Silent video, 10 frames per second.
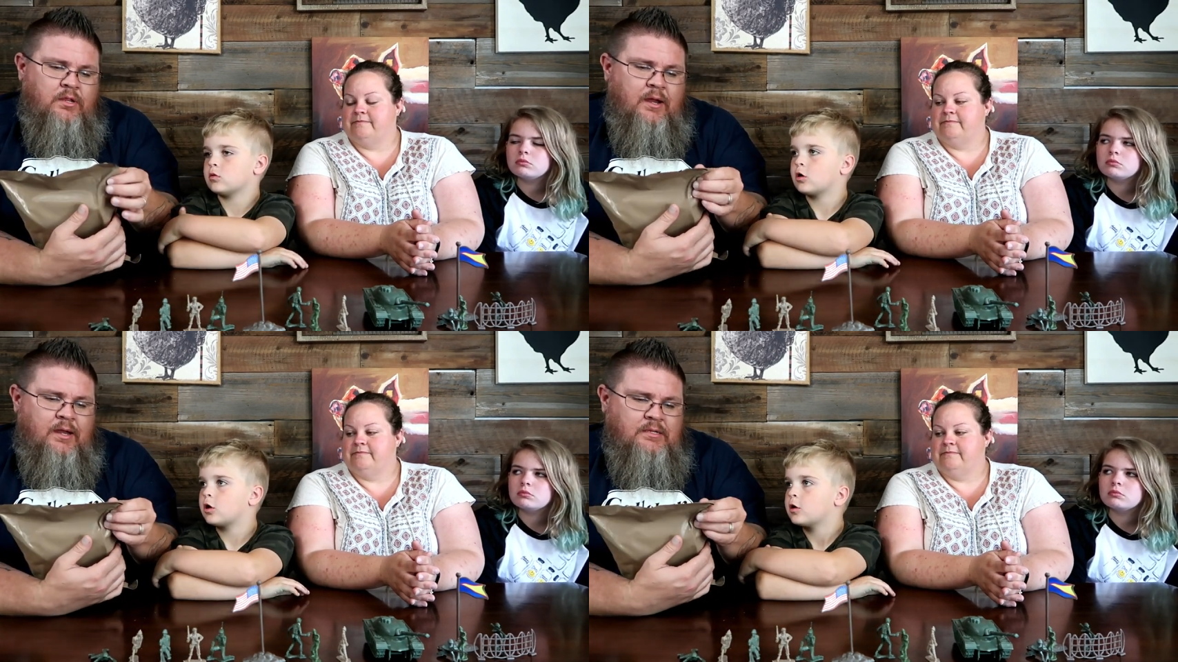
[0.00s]
Speaker 1: of the
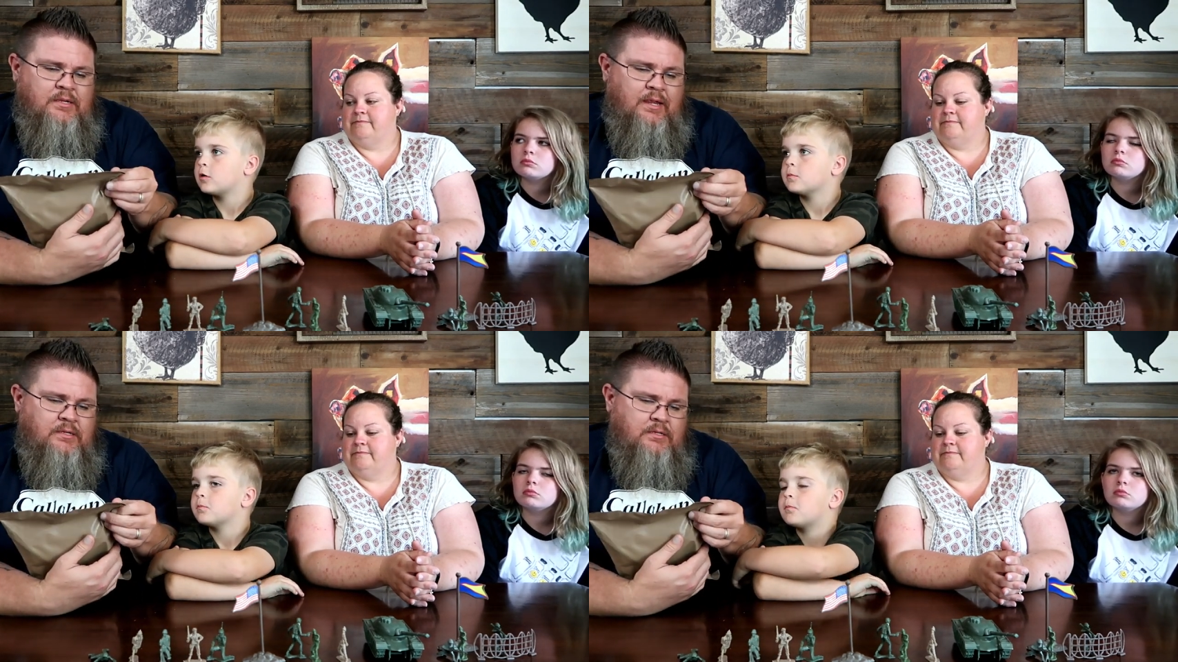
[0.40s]
United
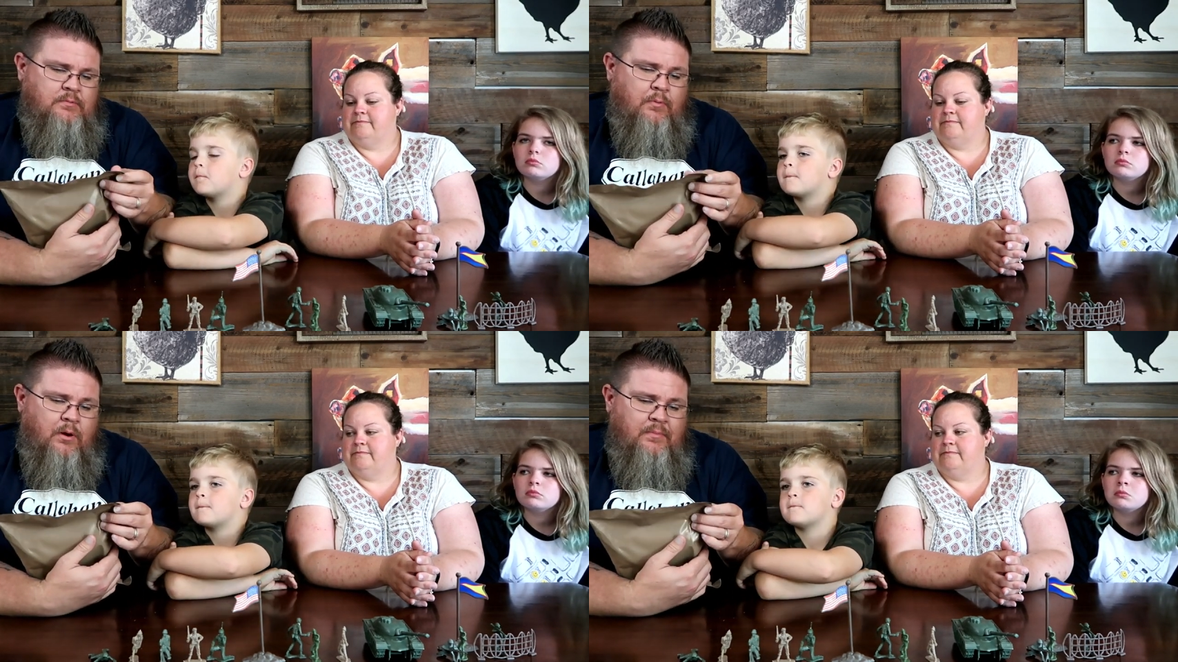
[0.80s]
States
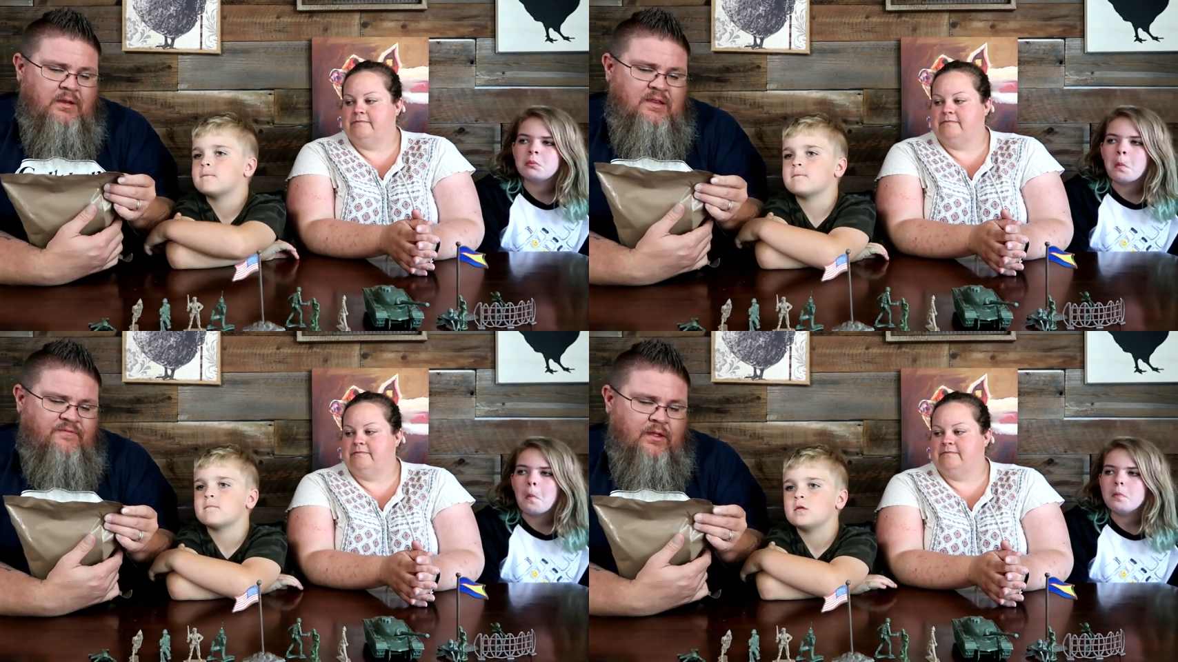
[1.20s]
Department
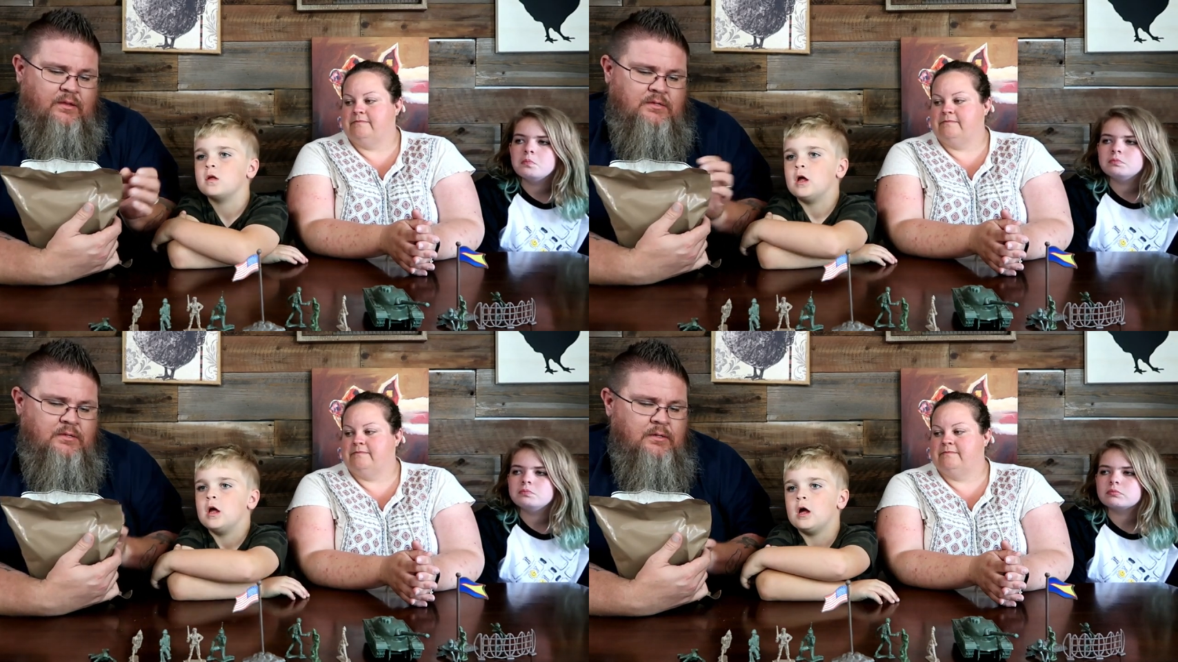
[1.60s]
of
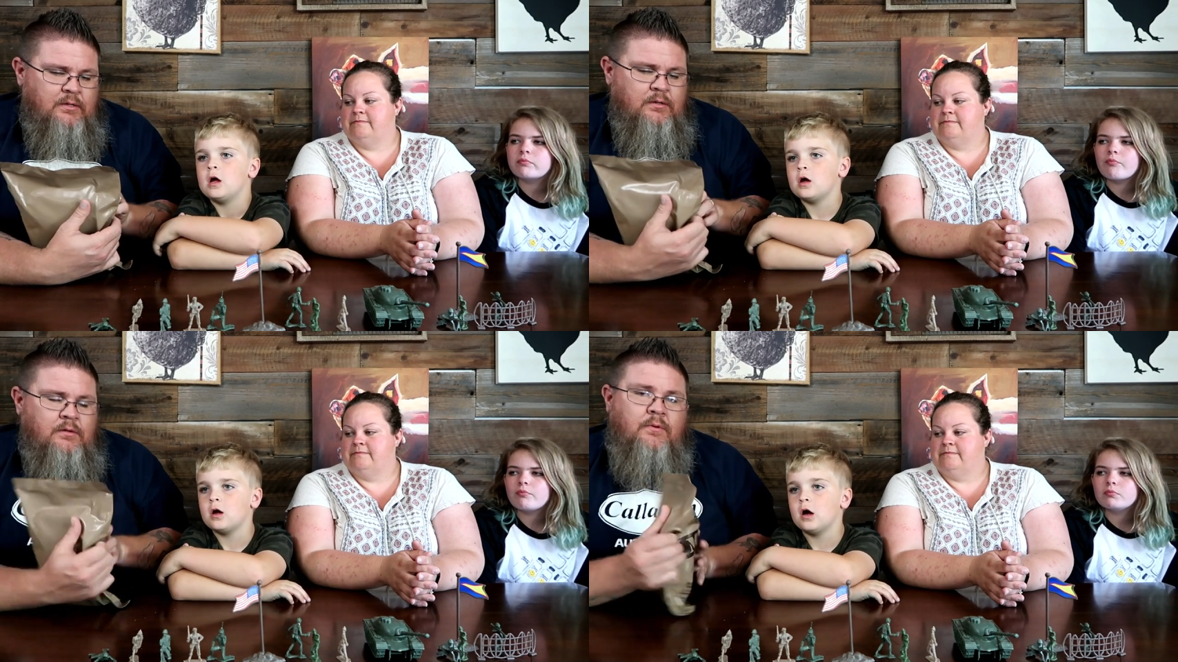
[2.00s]
Defense,
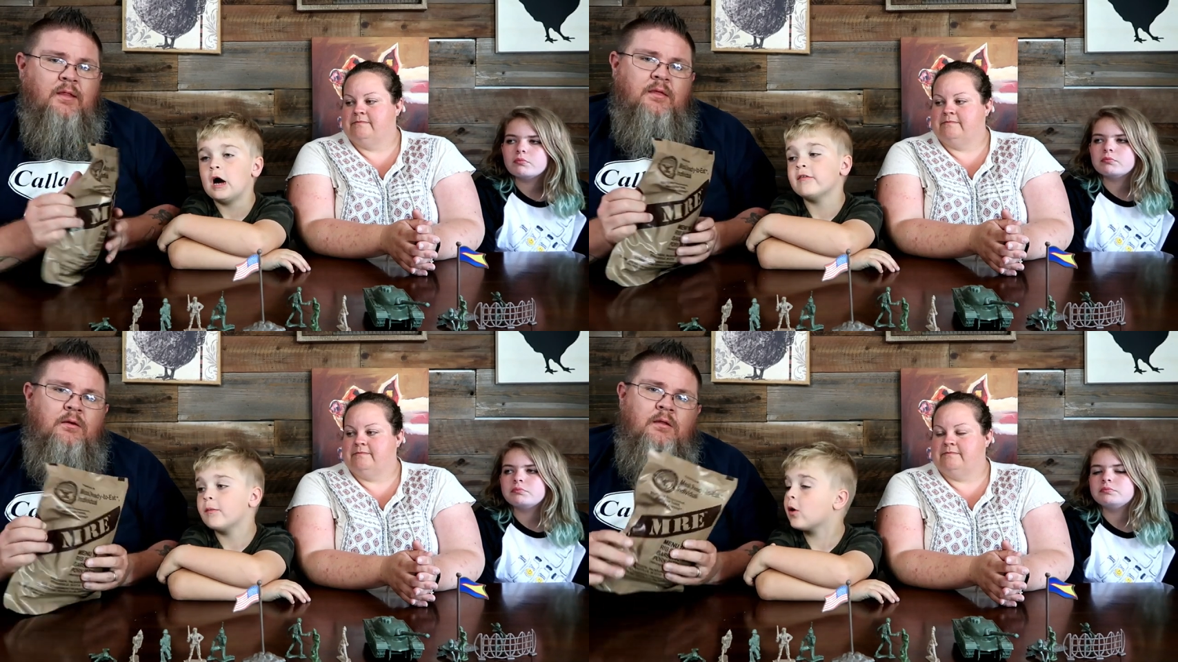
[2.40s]

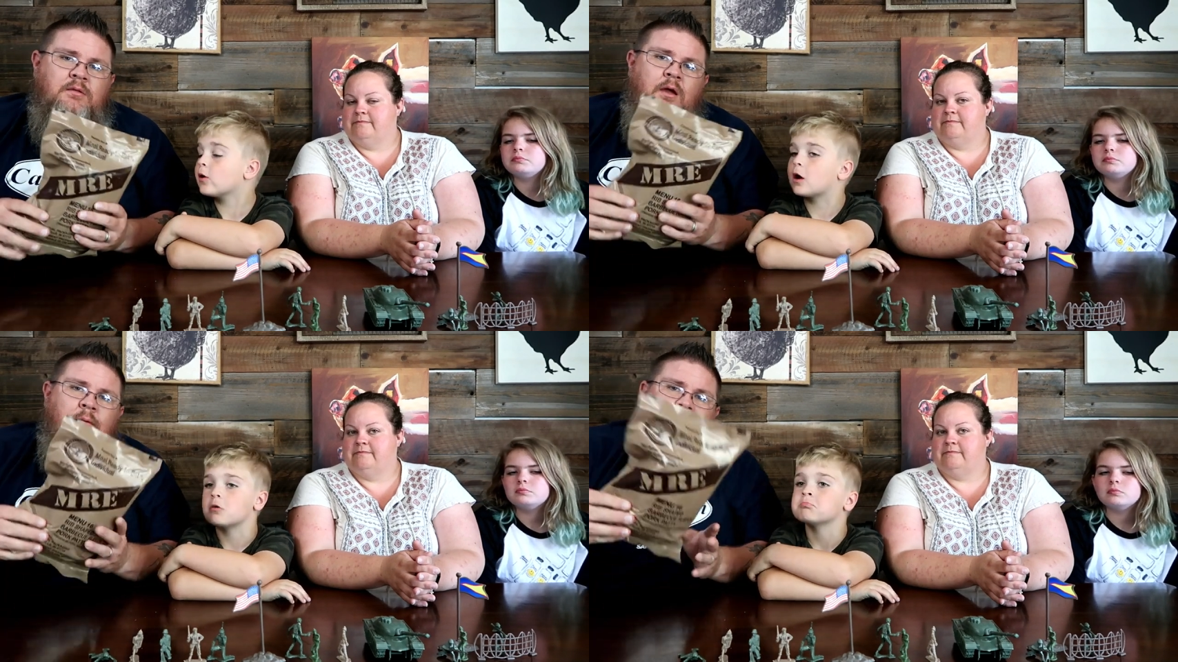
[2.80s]
right oh, there yeah. on
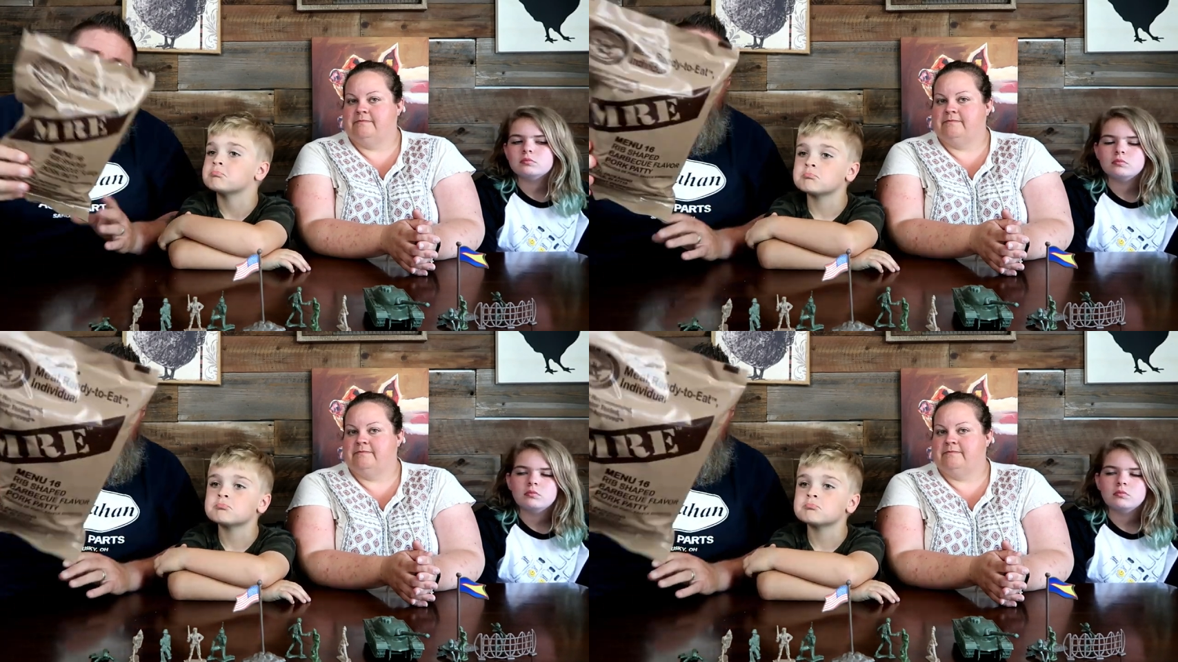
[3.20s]
top.